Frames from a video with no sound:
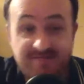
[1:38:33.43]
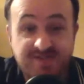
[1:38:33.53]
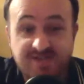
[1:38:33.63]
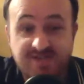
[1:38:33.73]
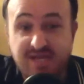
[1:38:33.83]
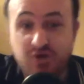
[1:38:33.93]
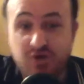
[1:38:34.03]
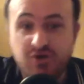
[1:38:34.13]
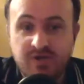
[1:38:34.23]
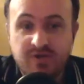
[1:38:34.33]
Things like
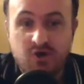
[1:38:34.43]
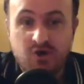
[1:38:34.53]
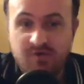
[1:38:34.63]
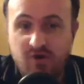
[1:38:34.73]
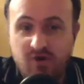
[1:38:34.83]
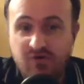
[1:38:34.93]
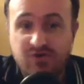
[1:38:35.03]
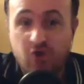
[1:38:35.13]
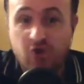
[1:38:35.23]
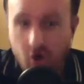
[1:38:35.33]
here, of all the
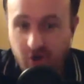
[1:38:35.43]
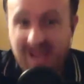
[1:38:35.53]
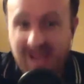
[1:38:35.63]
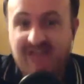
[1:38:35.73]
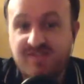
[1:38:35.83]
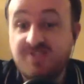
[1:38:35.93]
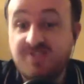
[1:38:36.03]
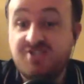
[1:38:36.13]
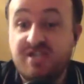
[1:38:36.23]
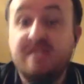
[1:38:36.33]
concrete evidence
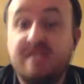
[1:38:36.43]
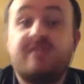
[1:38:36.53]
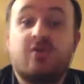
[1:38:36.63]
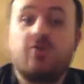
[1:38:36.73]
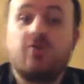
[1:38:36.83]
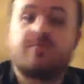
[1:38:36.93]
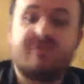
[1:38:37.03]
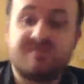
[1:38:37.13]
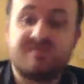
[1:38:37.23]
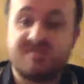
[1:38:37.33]
that you need to go to the
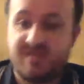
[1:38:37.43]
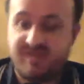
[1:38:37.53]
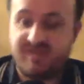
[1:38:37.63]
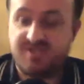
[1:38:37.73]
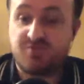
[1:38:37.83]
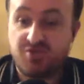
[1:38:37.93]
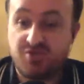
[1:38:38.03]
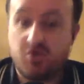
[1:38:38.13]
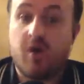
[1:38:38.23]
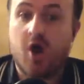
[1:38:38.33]
police and say this is what's
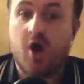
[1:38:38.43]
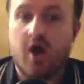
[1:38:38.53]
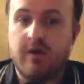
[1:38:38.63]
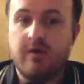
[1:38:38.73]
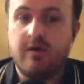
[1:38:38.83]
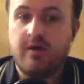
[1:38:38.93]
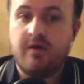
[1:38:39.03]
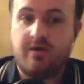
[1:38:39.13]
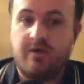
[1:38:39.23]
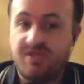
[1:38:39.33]
going on
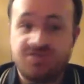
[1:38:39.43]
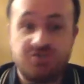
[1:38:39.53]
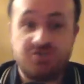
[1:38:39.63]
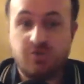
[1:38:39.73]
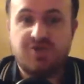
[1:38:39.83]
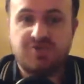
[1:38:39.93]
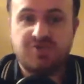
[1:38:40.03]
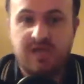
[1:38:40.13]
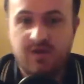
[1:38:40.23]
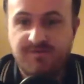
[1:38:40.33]
in this situation
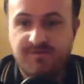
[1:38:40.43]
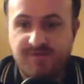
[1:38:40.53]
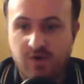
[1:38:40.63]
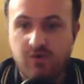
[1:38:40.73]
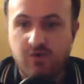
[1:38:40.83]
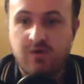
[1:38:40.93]
here of Phil